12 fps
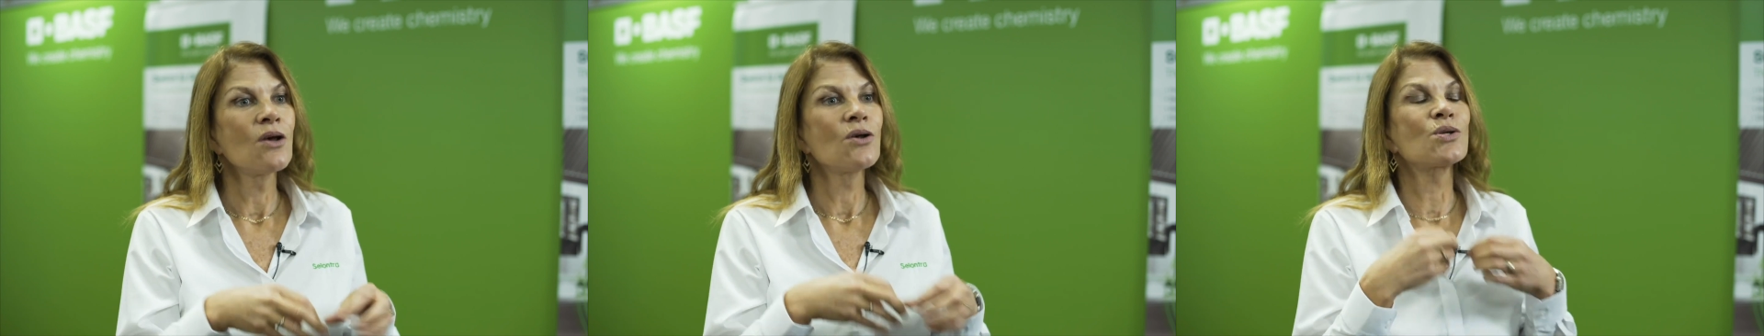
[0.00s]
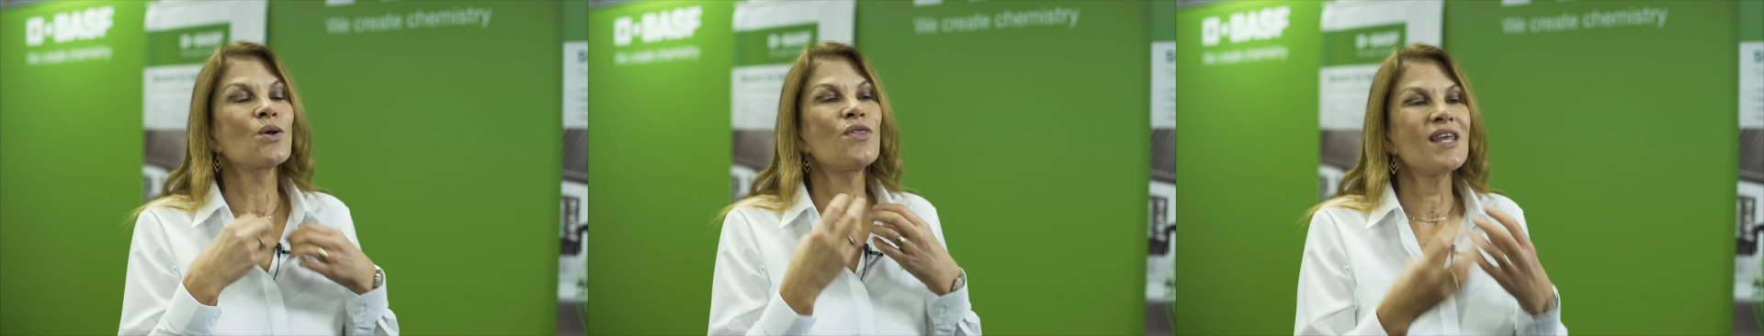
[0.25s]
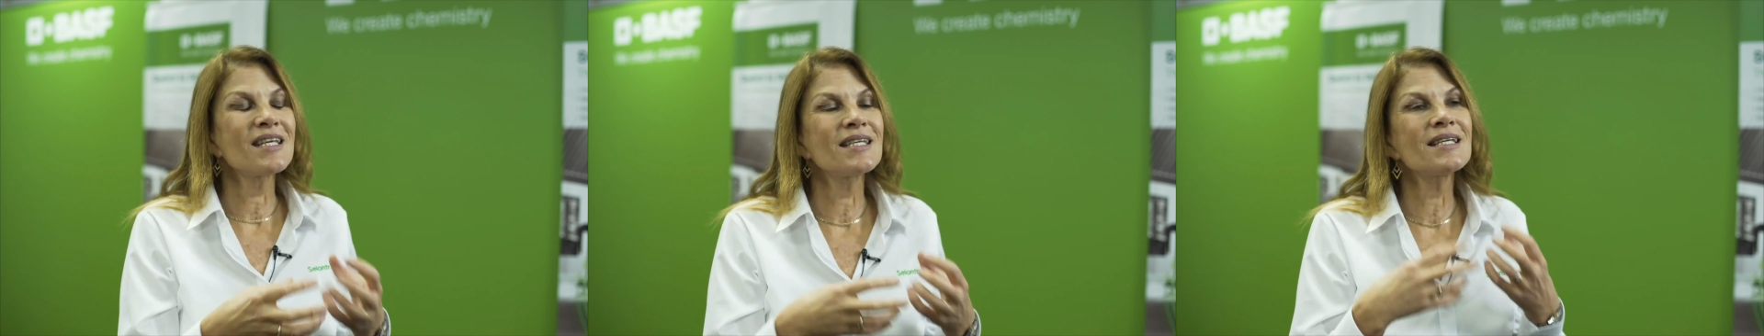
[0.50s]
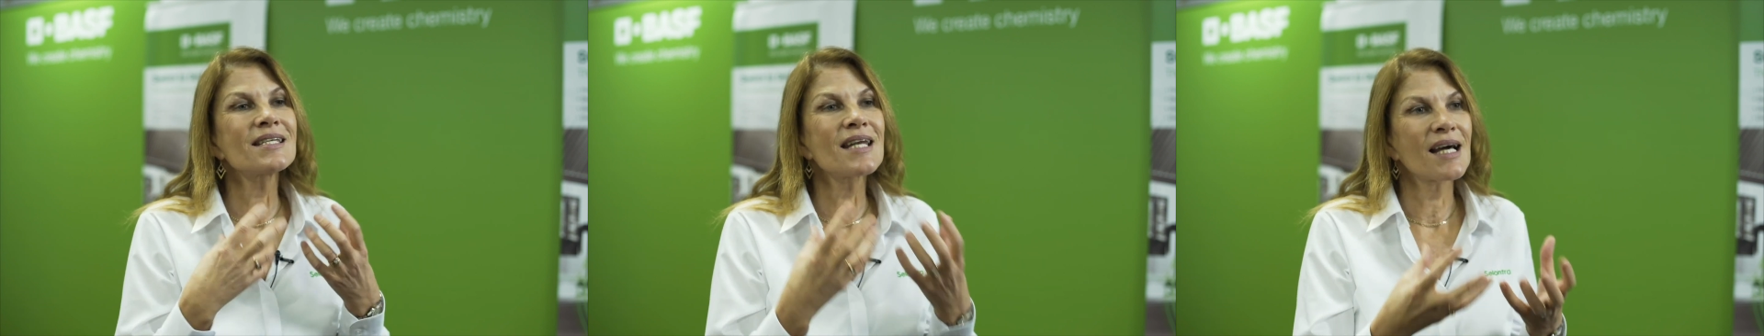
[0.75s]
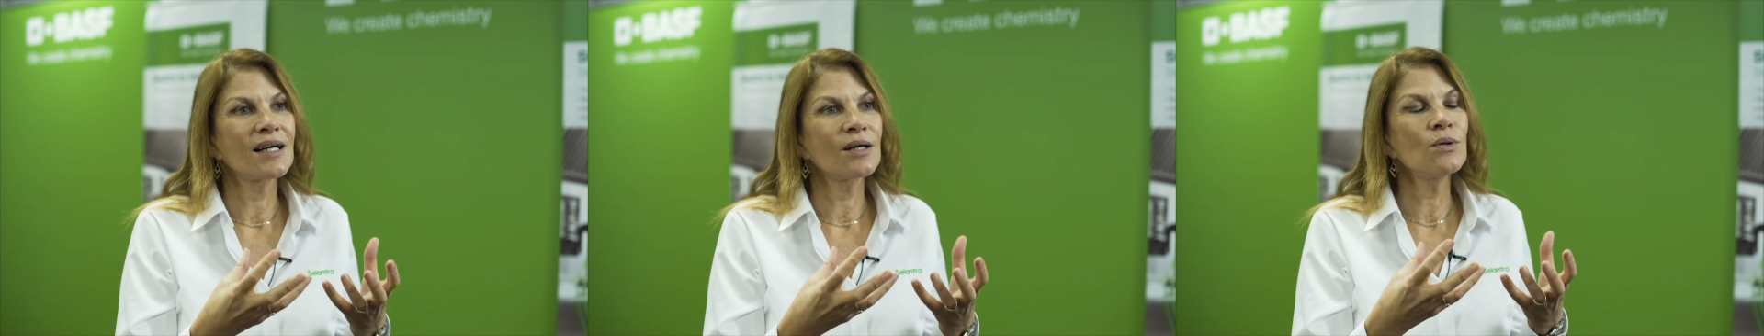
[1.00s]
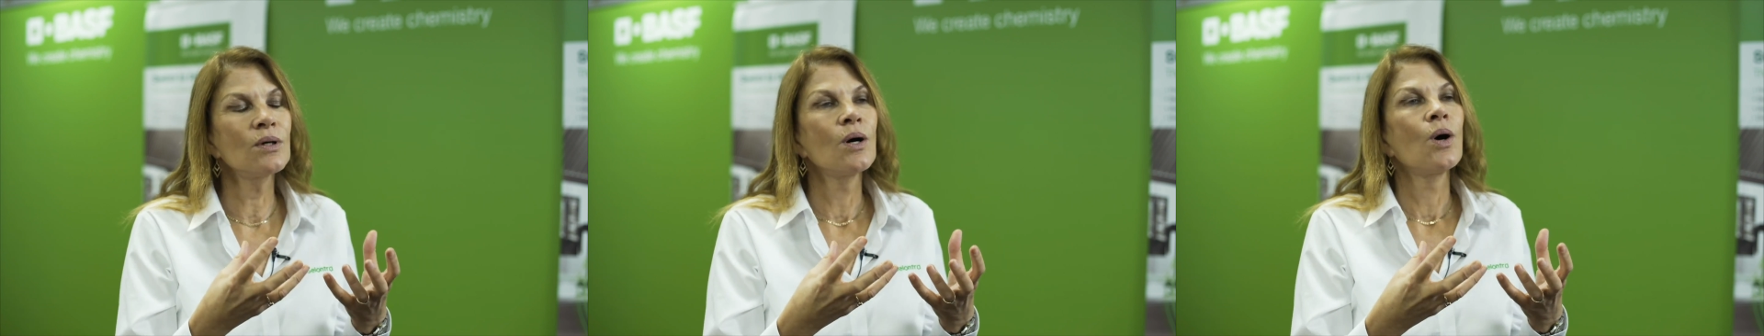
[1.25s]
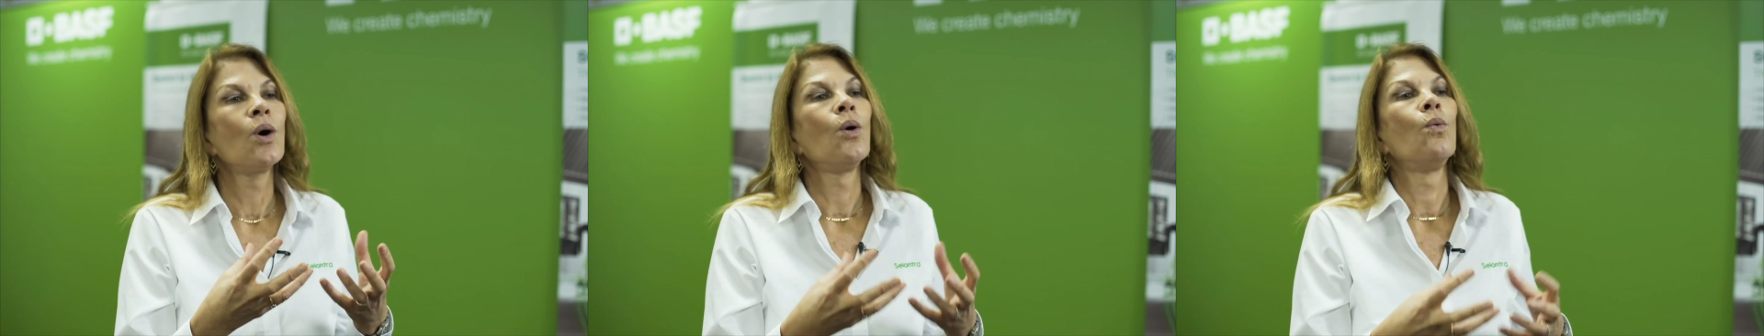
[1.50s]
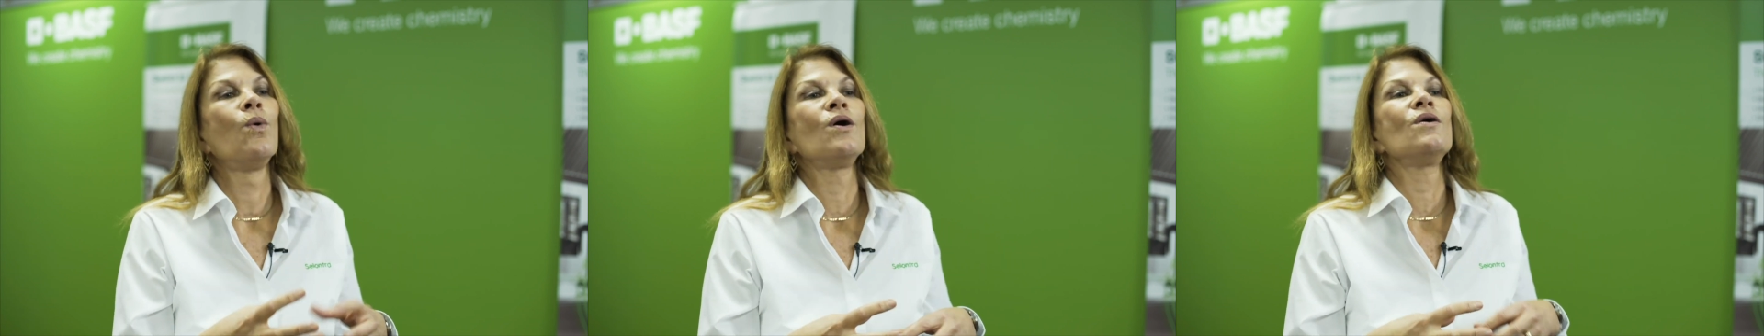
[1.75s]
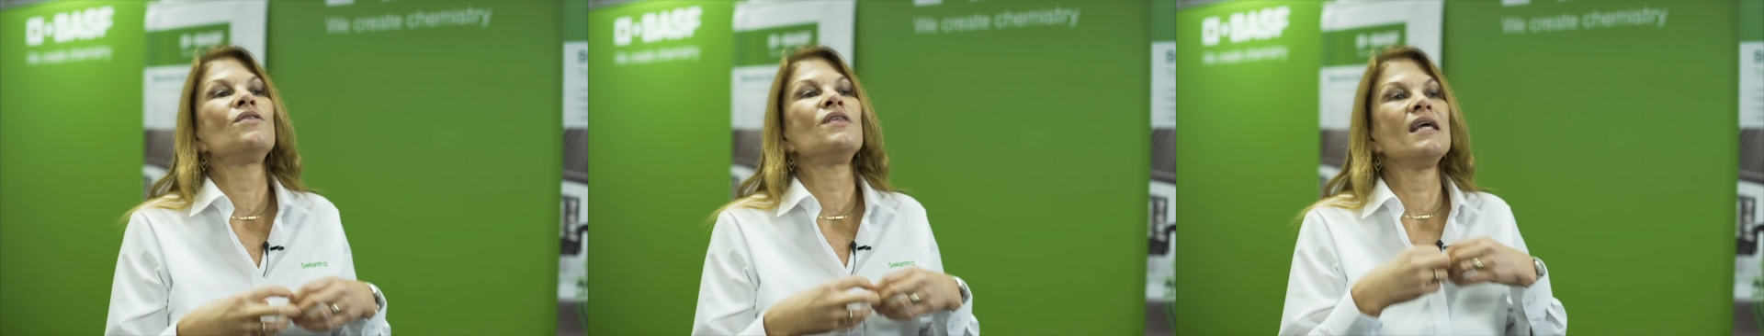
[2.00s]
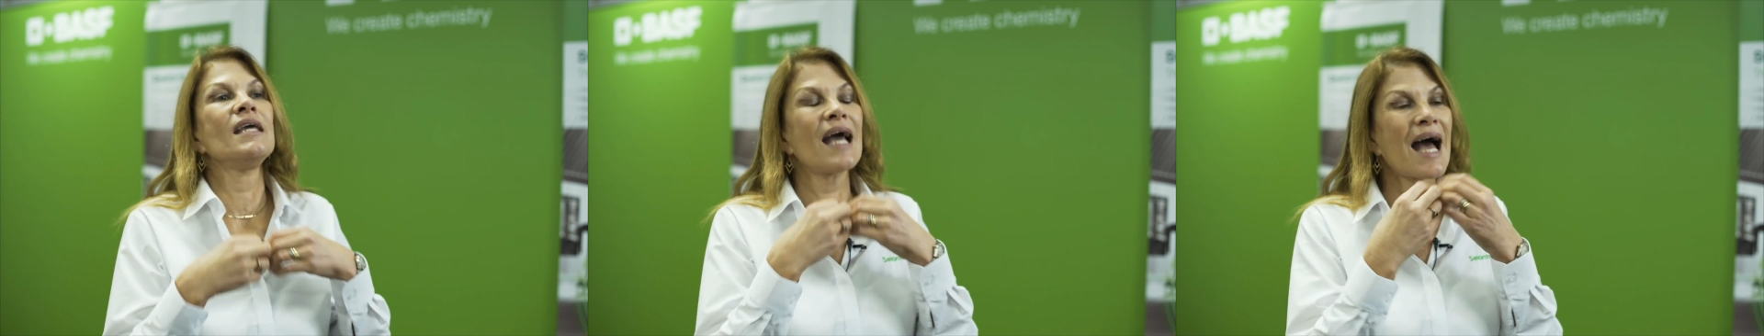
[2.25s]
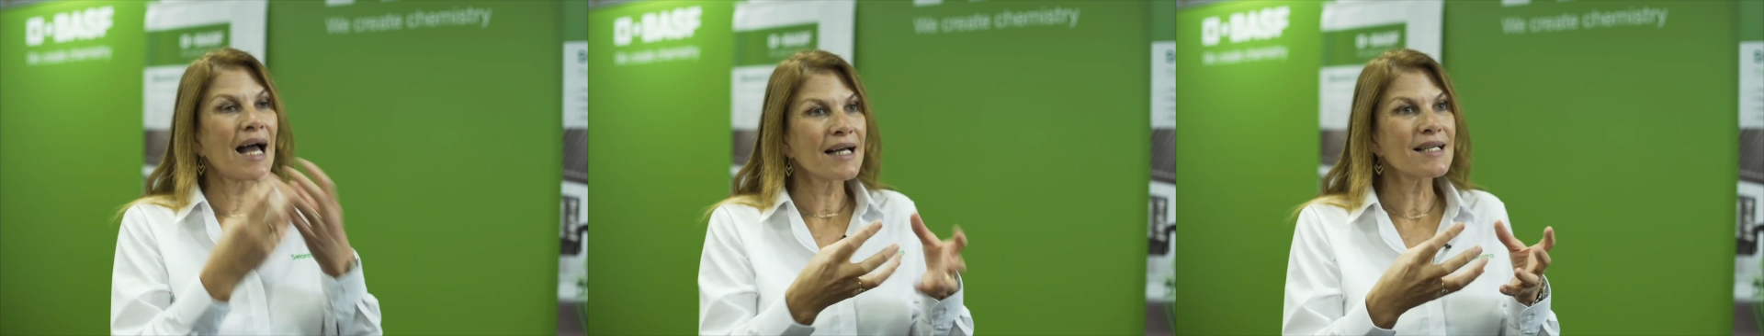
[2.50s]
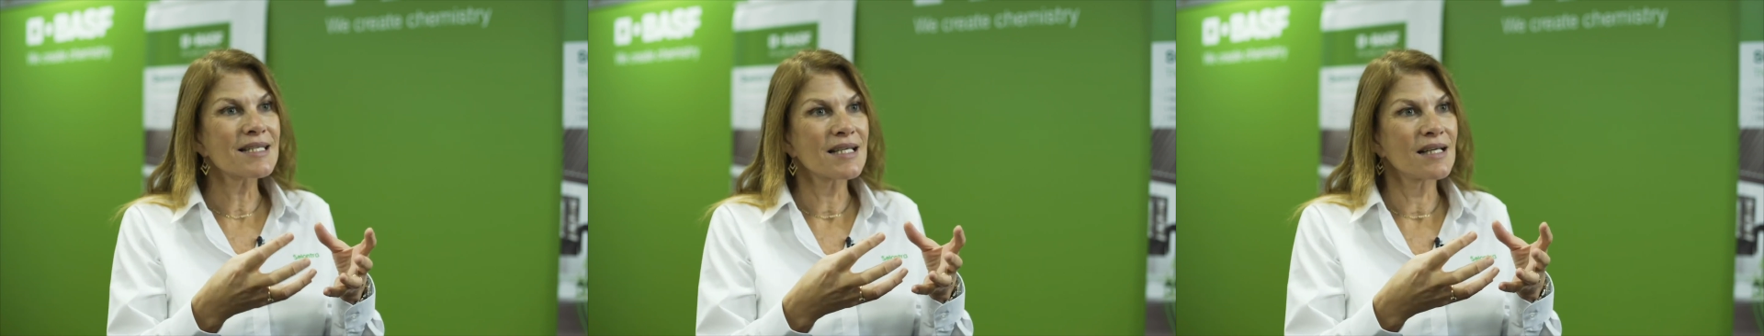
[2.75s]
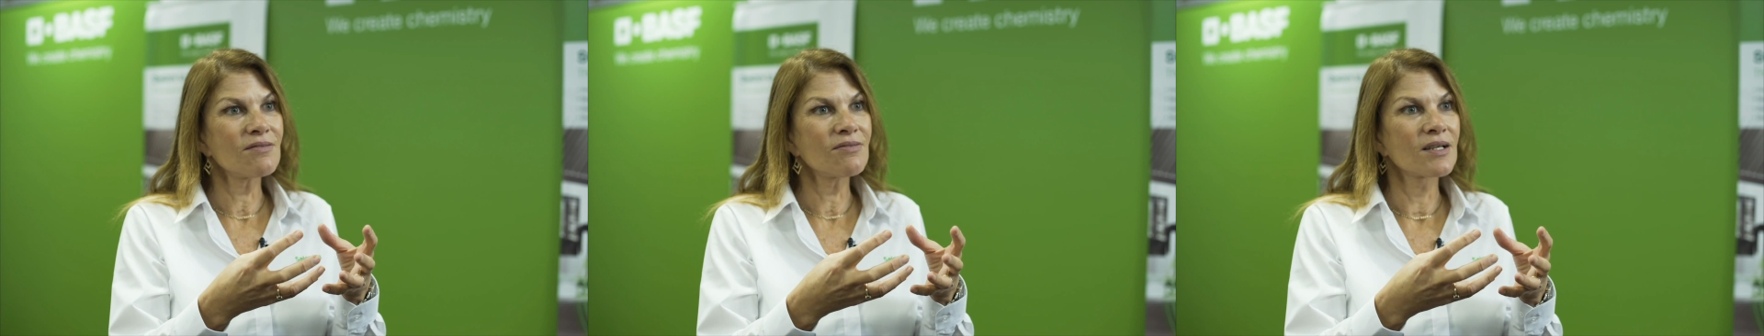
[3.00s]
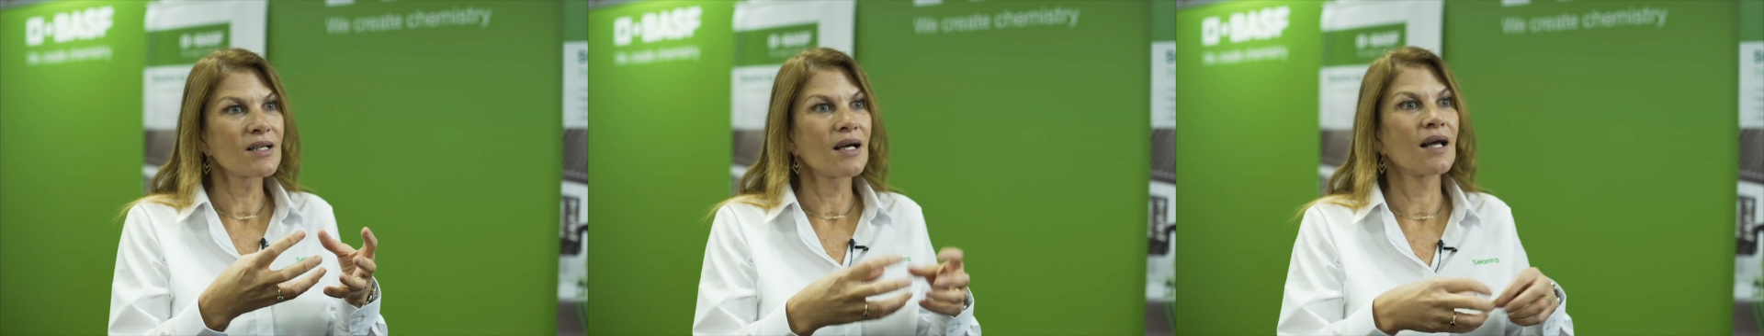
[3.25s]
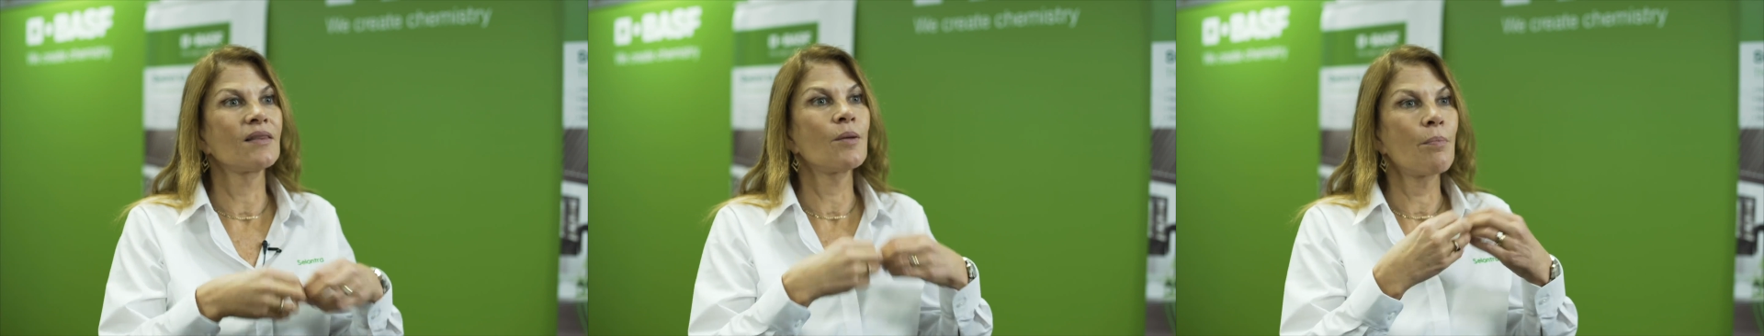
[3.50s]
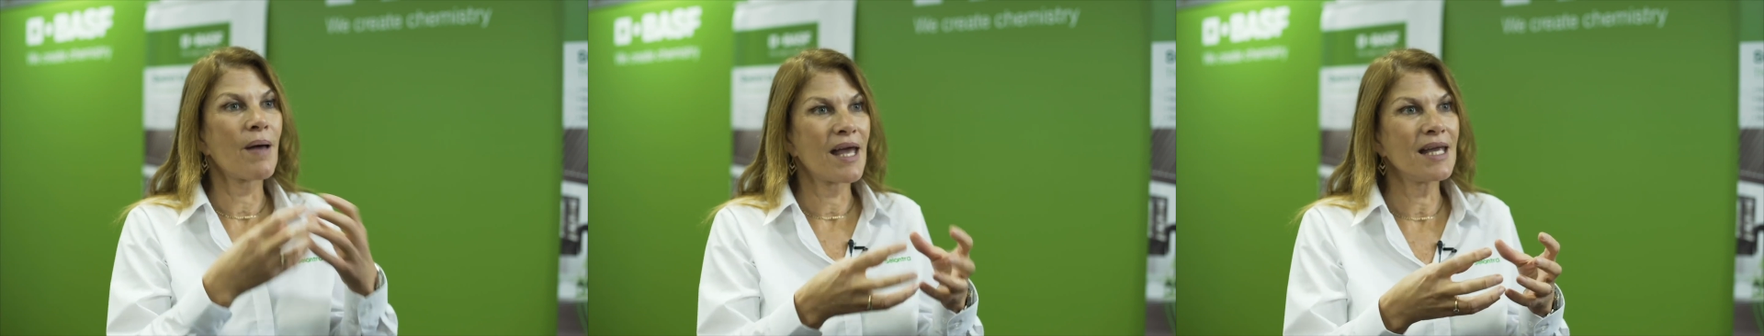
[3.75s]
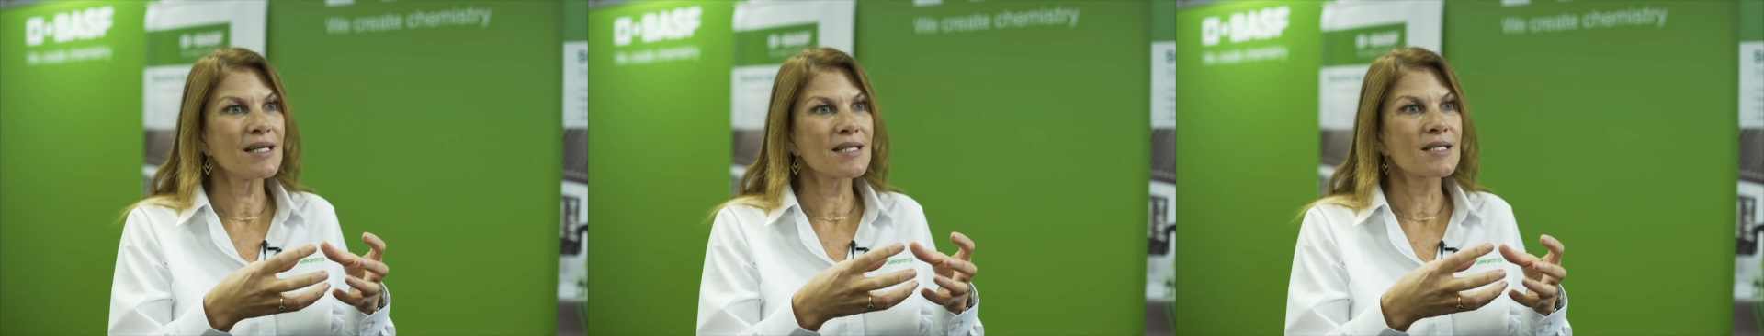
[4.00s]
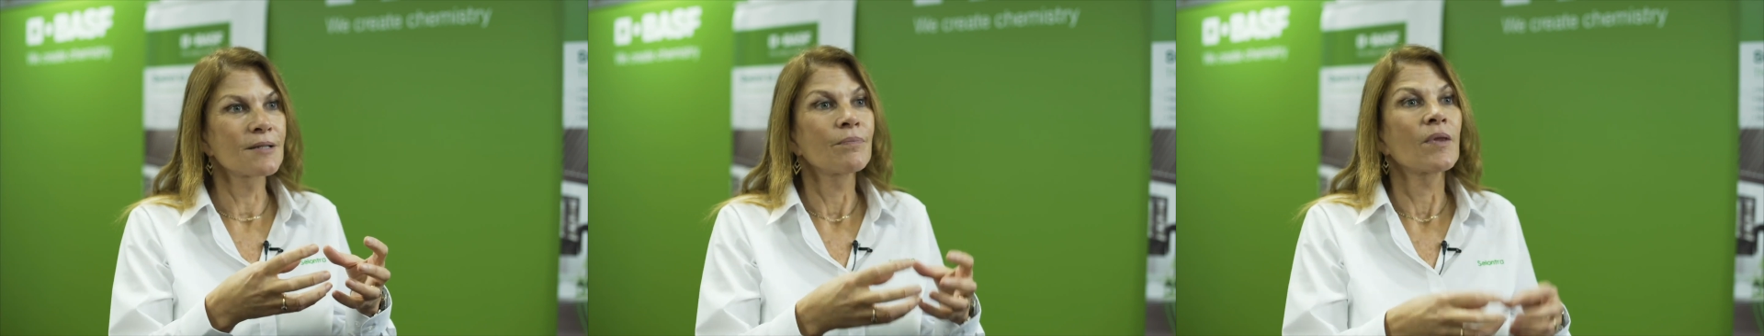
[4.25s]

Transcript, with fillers: So this is now where the active and the bait,